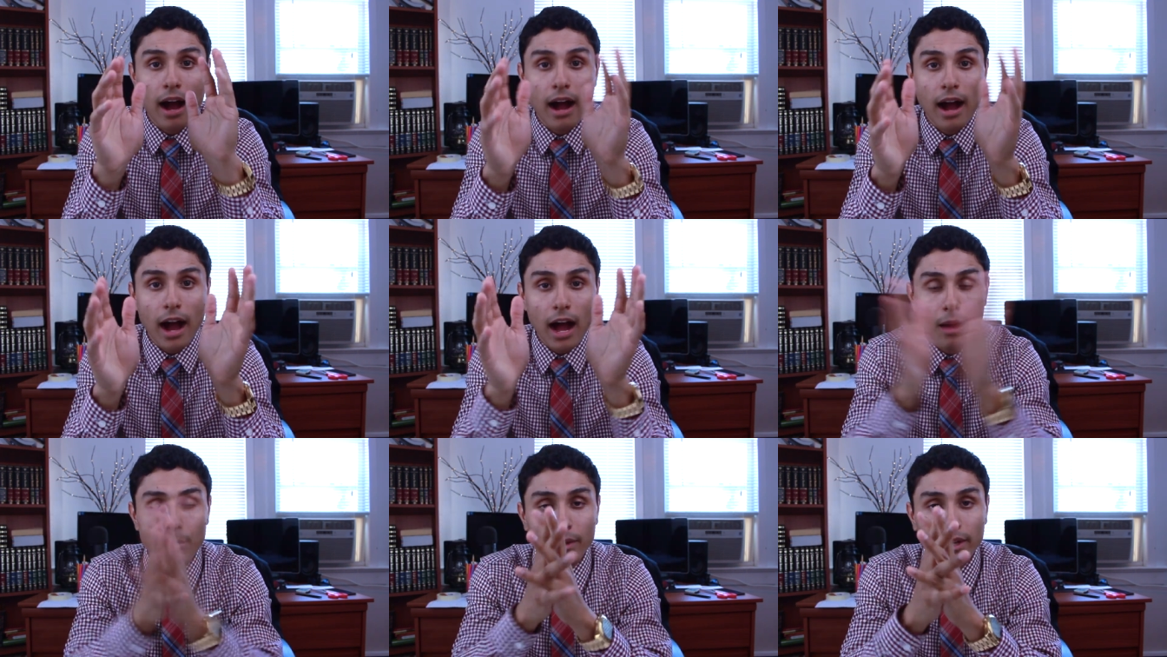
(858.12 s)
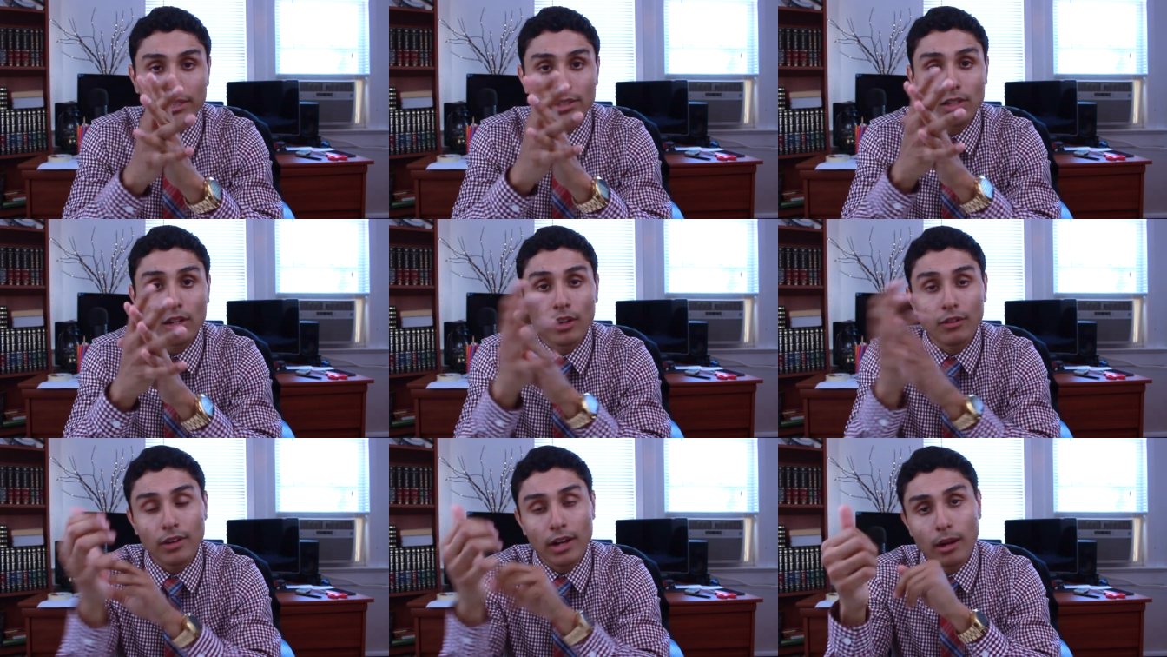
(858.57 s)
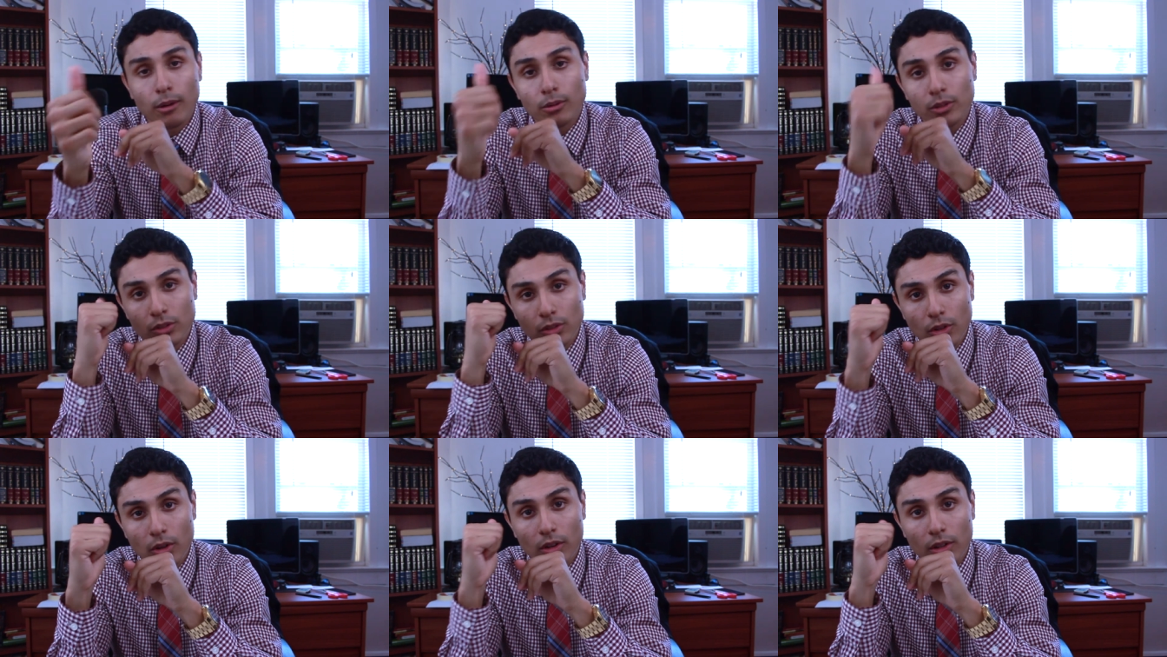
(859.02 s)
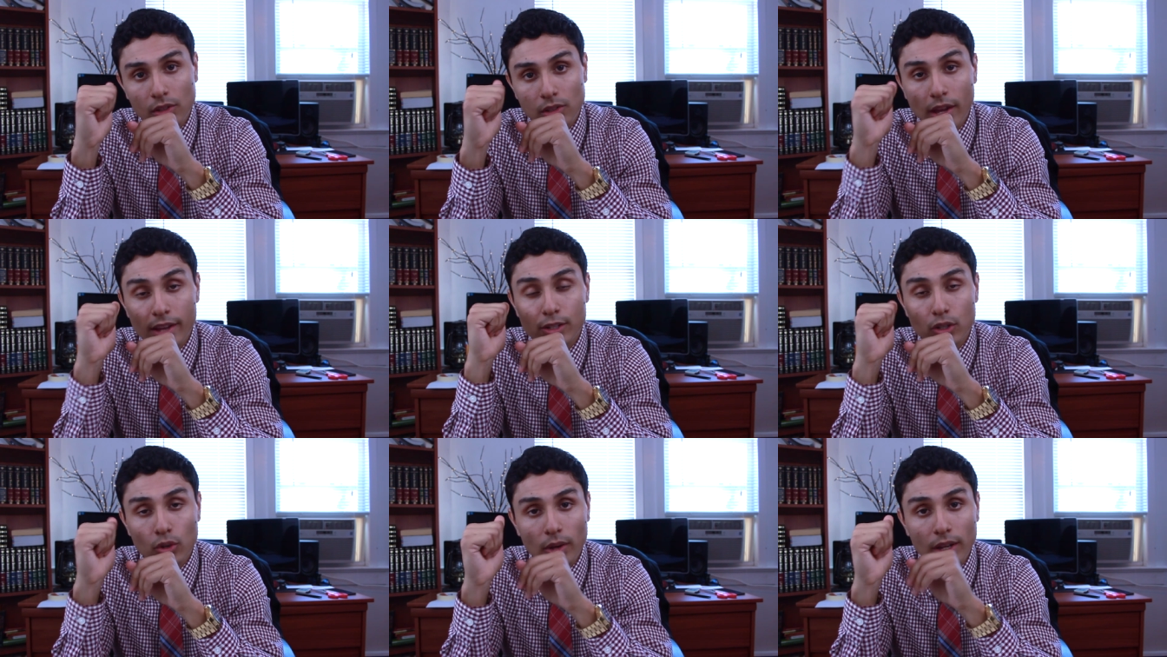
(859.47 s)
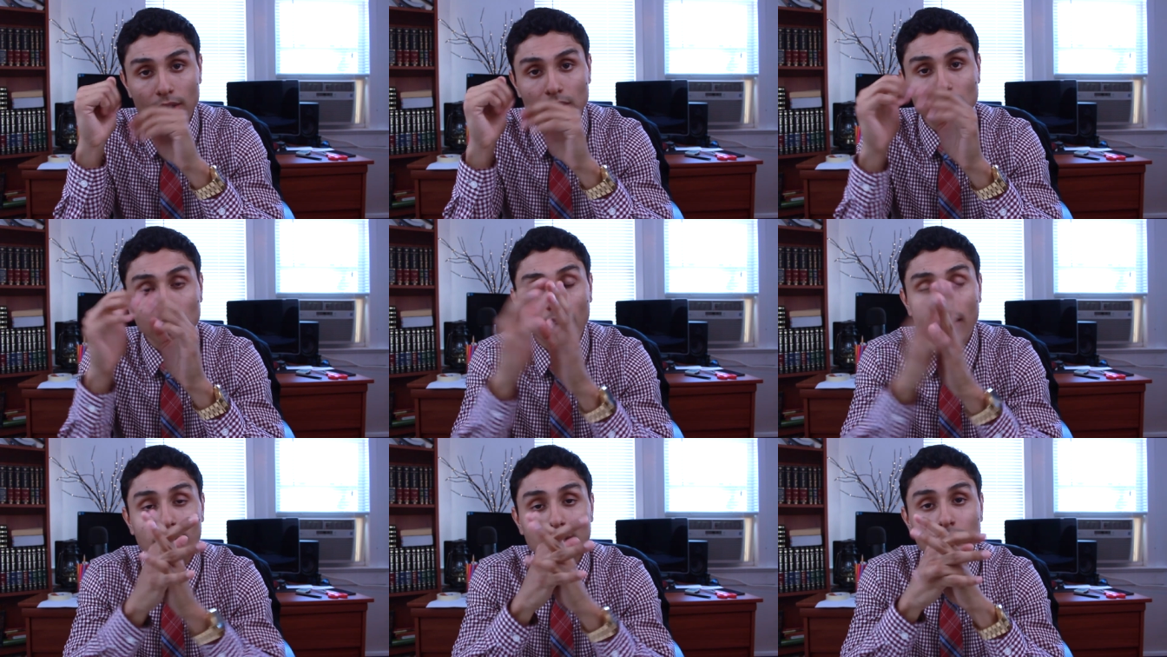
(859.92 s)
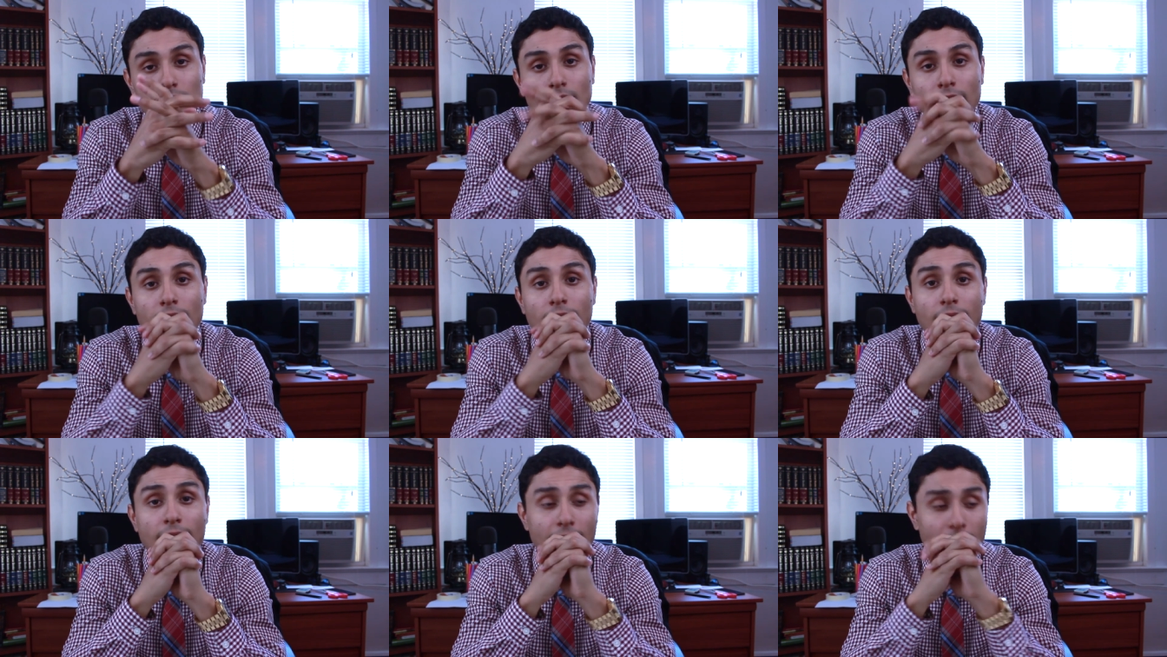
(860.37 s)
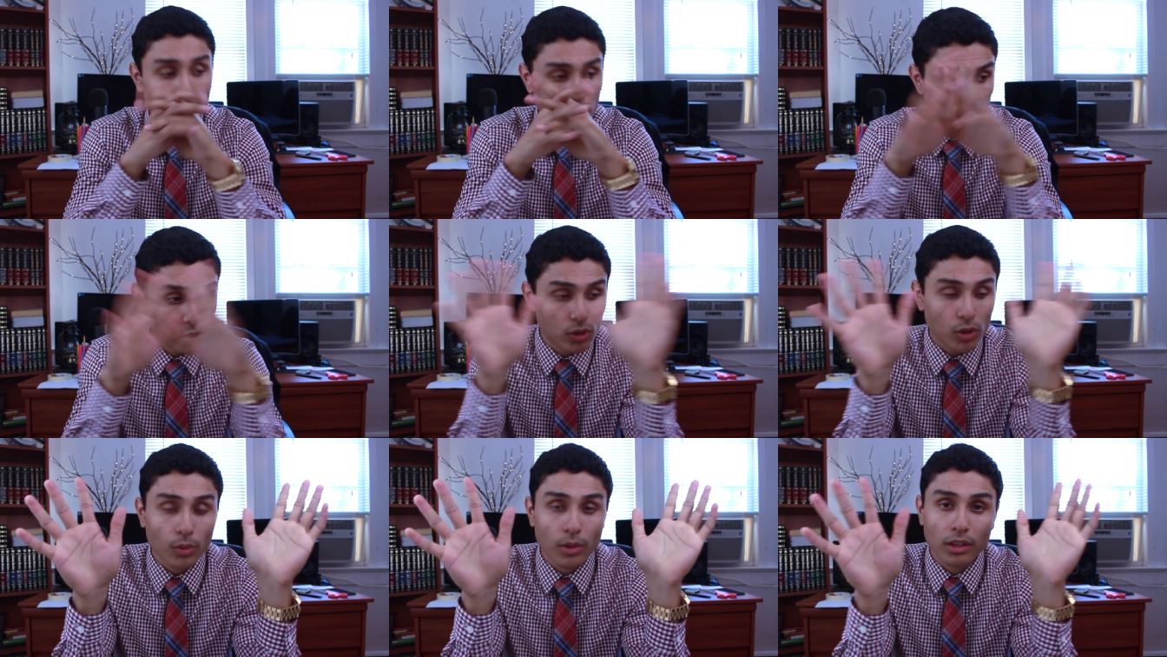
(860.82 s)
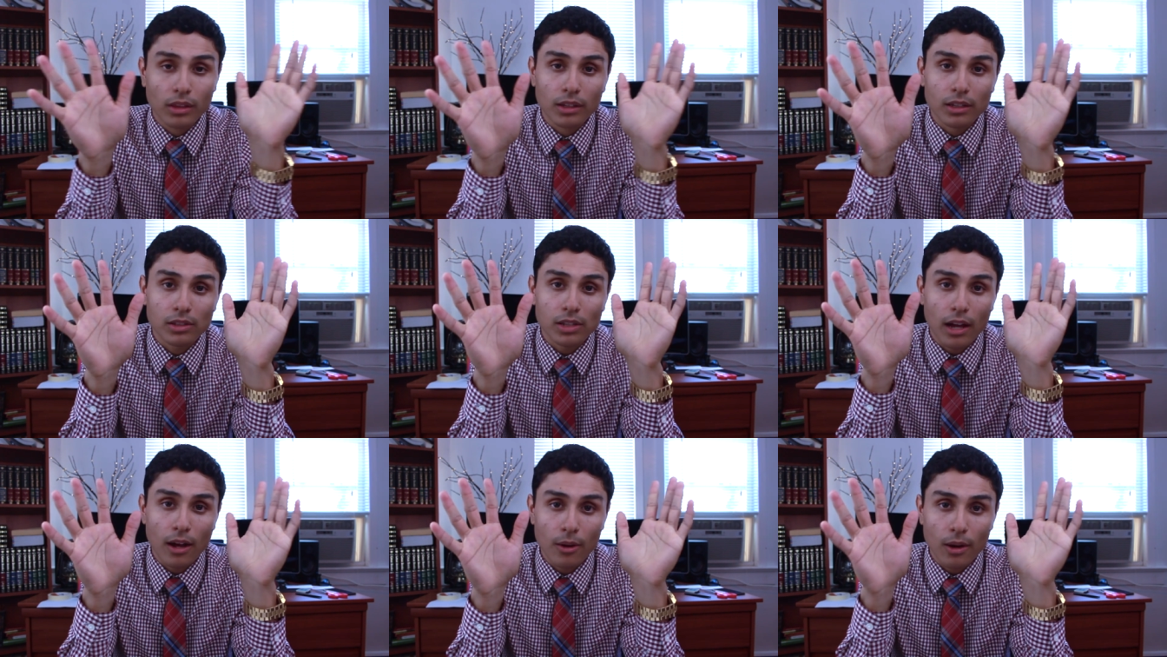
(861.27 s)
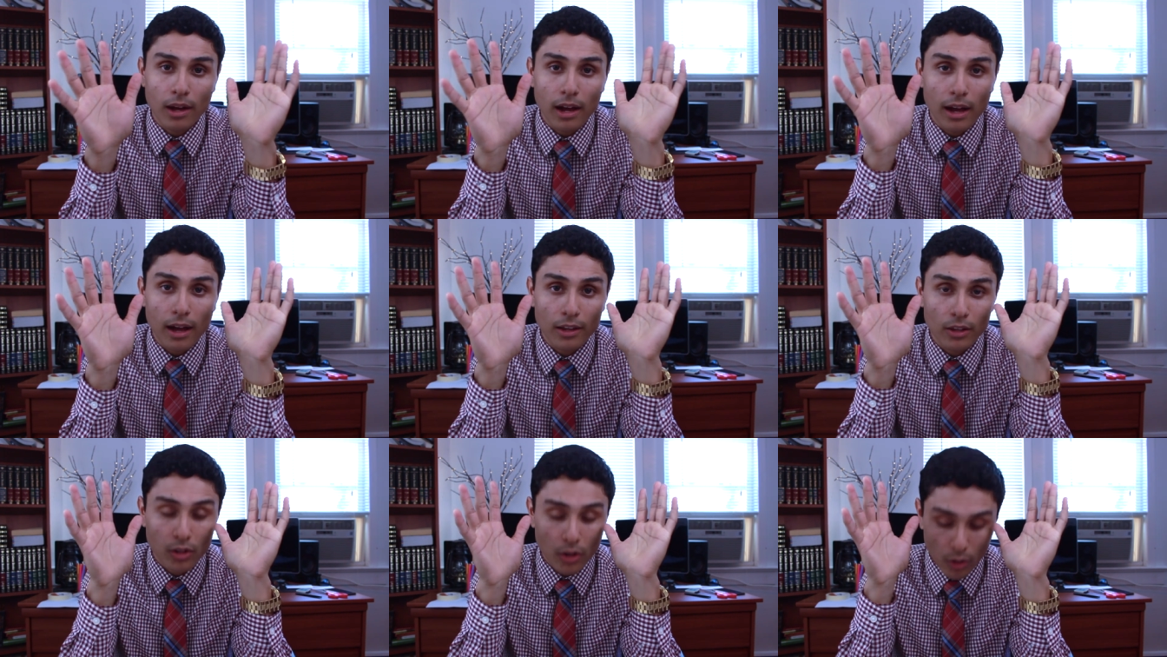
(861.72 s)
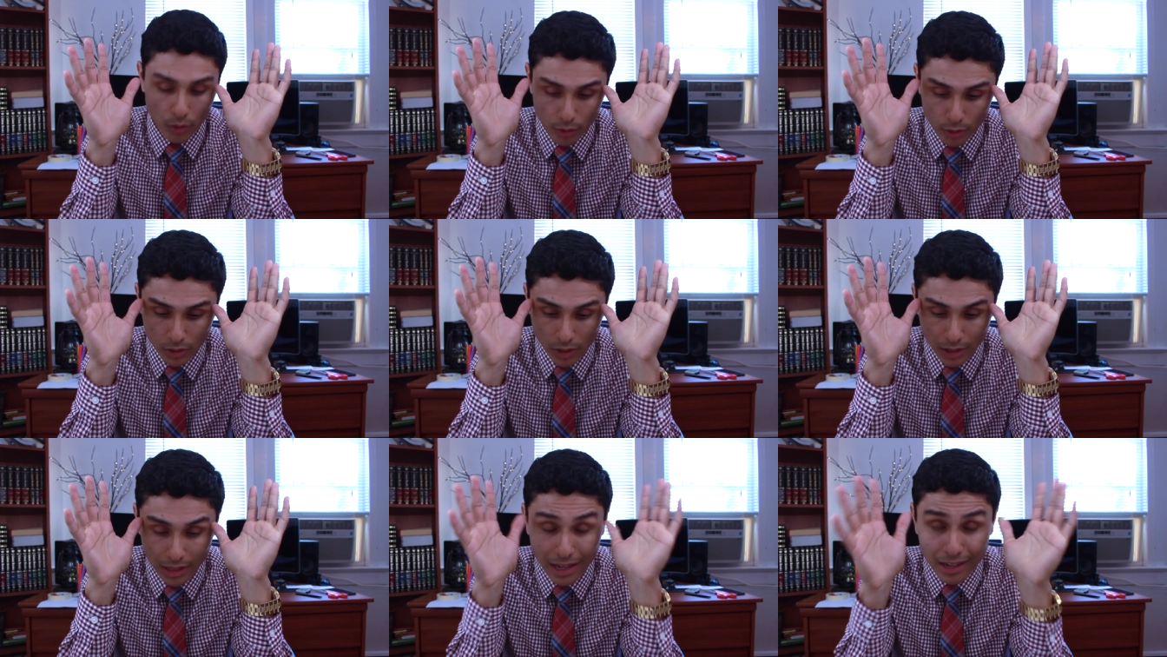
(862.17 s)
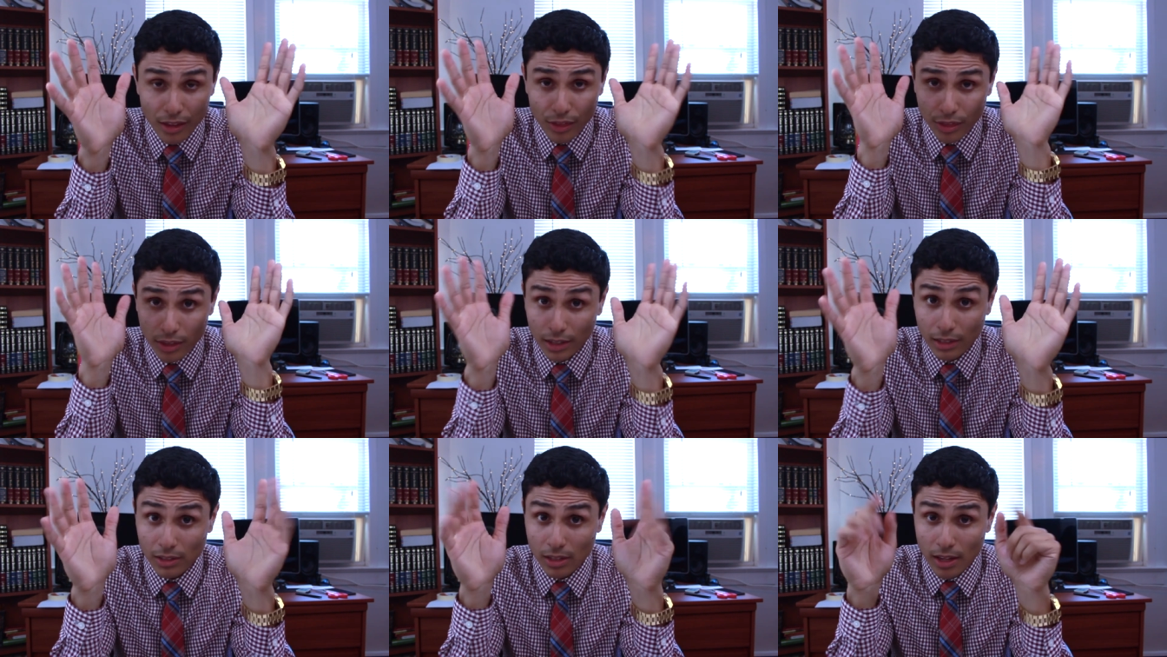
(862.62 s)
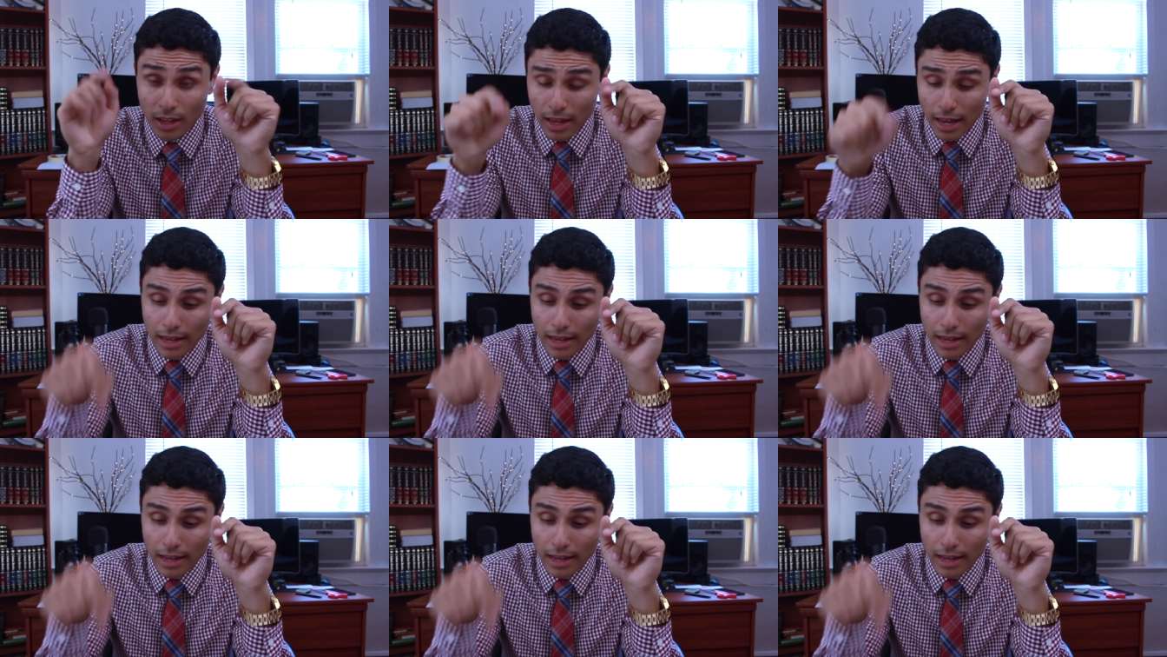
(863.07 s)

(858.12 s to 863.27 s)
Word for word: I myself, I was, you know, because I trade stocks, I was doing this. I, I, you know, there's a lot of things.